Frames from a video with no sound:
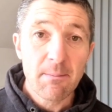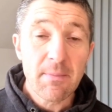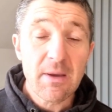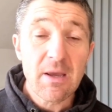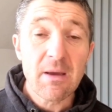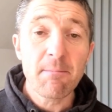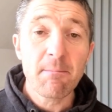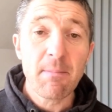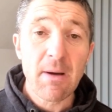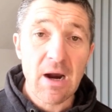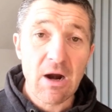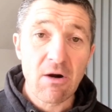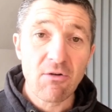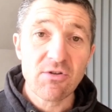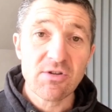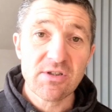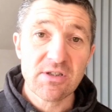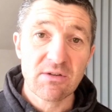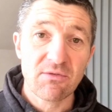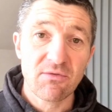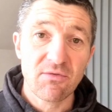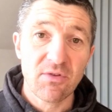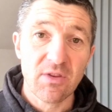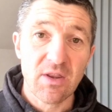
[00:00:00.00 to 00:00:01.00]
Be
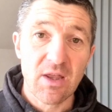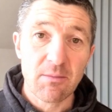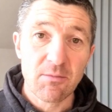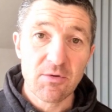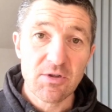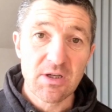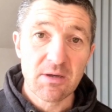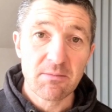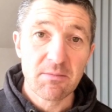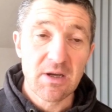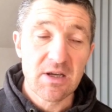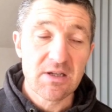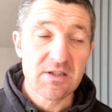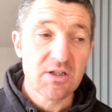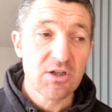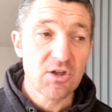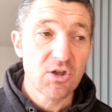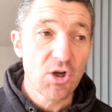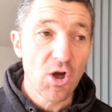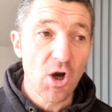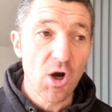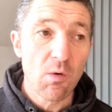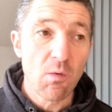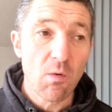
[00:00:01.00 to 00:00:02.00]
embarrassing for them, because I'm
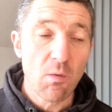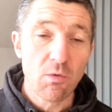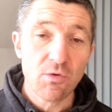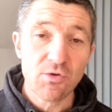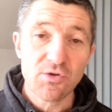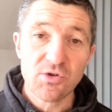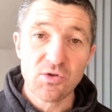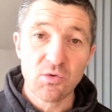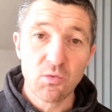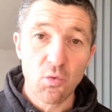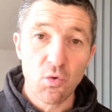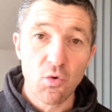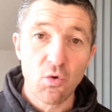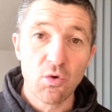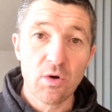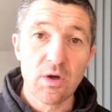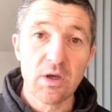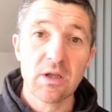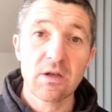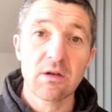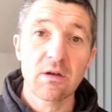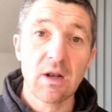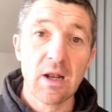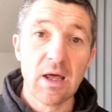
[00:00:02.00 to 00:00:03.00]
guessing no one wants to
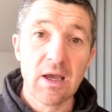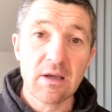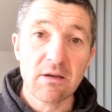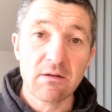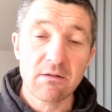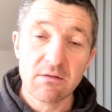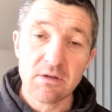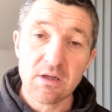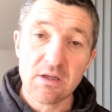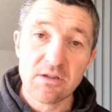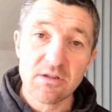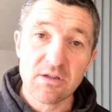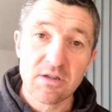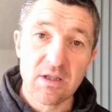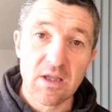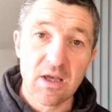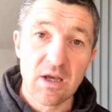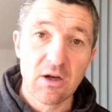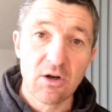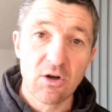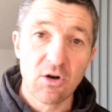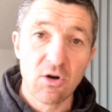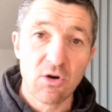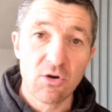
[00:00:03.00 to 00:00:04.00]
walk in late into
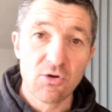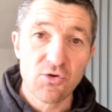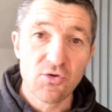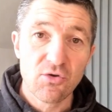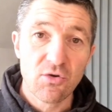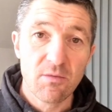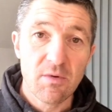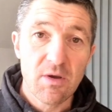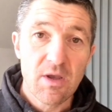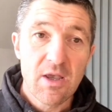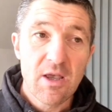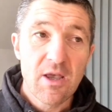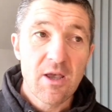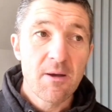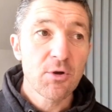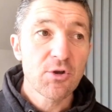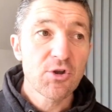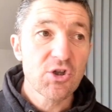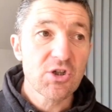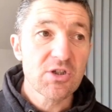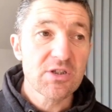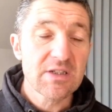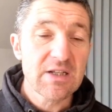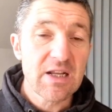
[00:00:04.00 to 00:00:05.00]
their classroom.
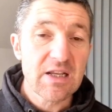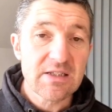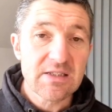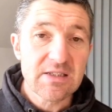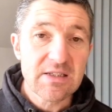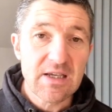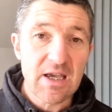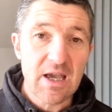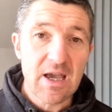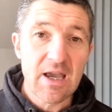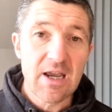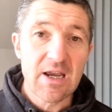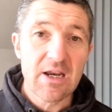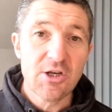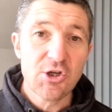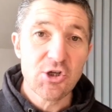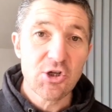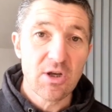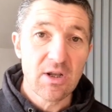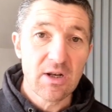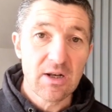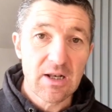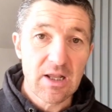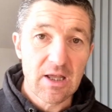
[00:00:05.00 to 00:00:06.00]
But just let's
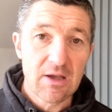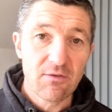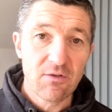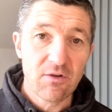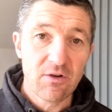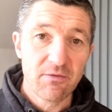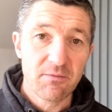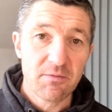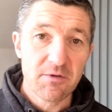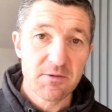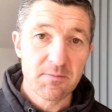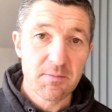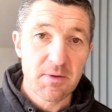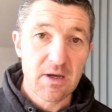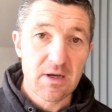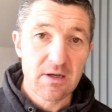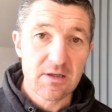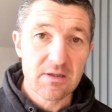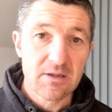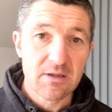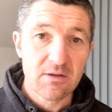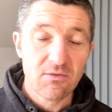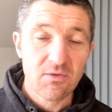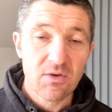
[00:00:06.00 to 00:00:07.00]
gauge a level of
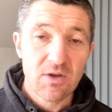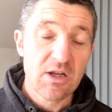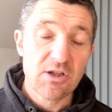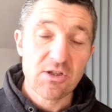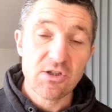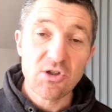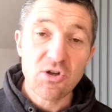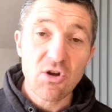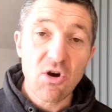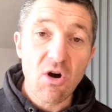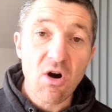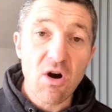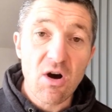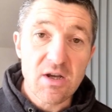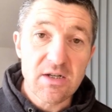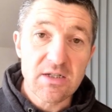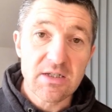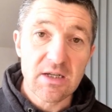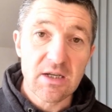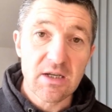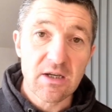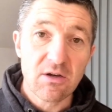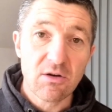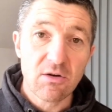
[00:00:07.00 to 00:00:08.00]
perspective. It's not
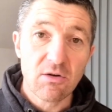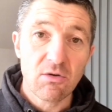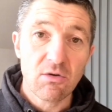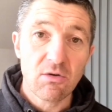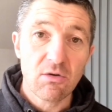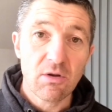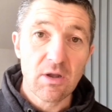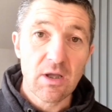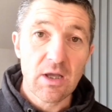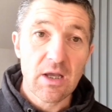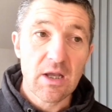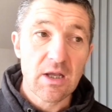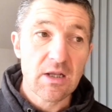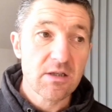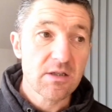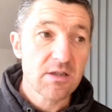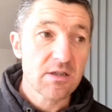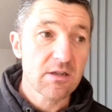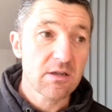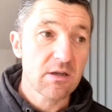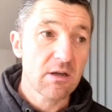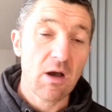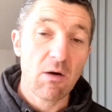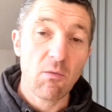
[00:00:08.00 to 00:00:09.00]
ideal.
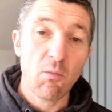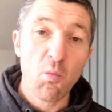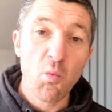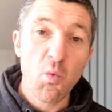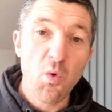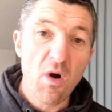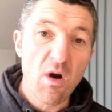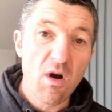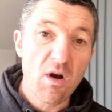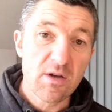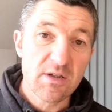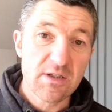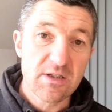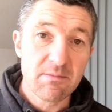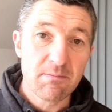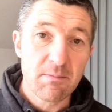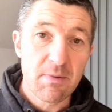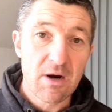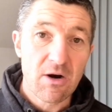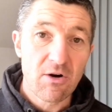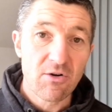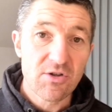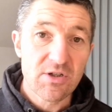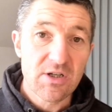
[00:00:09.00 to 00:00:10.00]
It's at worst
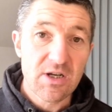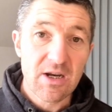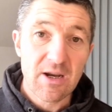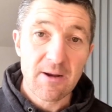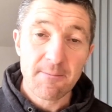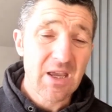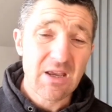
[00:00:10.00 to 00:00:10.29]
embarrassing.